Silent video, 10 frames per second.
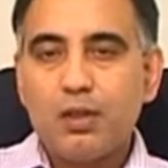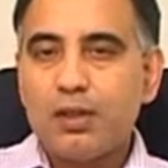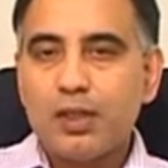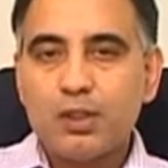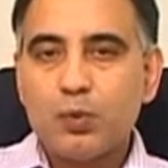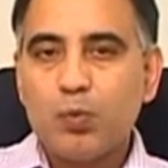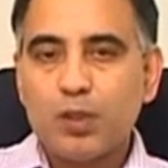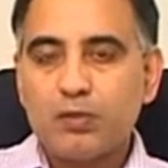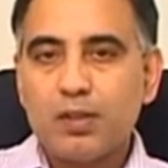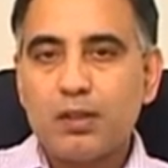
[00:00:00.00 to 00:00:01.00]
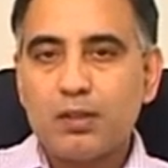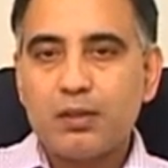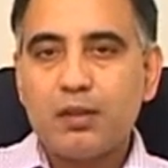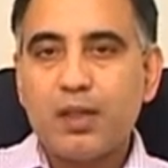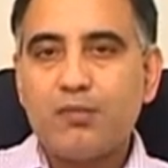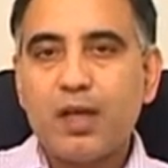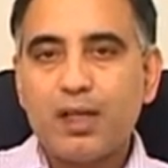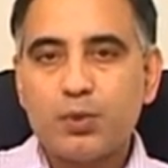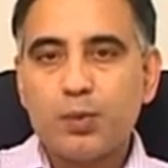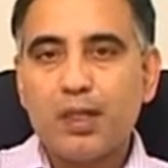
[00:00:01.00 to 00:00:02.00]
They can do whatever they
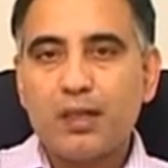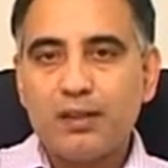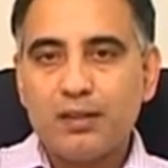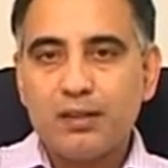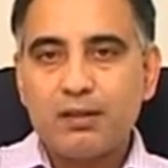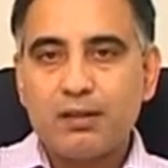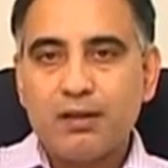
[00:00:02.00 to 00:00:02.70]
were doing earlier,